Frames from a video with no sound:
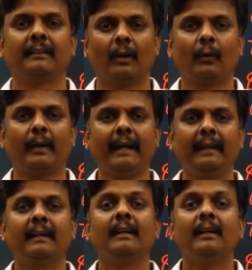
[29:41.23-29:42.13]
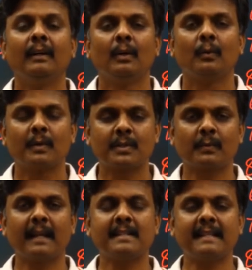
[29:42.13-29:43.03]
Okay?
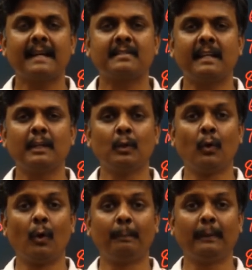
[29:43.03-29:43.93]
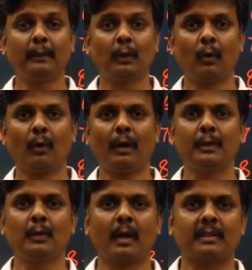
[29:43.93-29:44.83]
Visualize that scene. You open the door
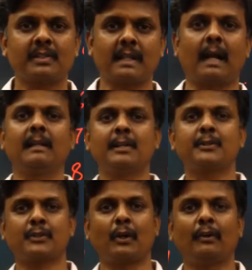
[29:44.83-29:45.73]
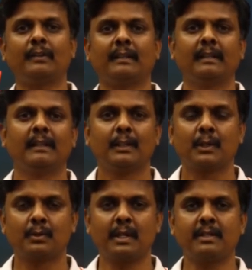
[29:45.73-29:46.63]
and you are startled, shocked
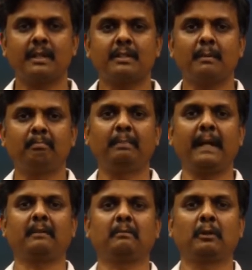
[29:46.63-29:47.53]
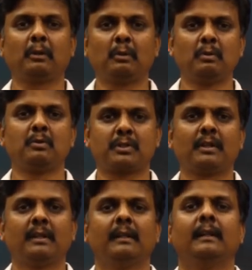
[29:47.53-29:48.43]
to see such a big, huge
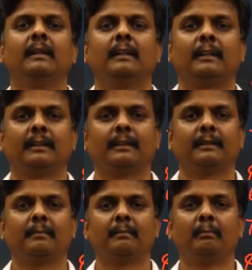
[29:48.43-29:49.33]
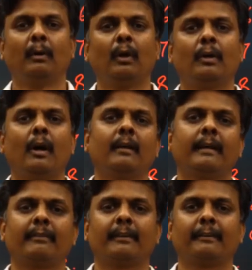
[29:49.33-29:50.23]
bulldog
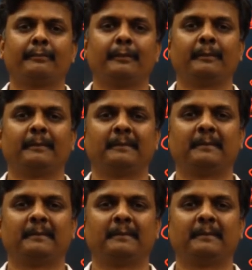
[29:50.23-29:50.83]
in front of you.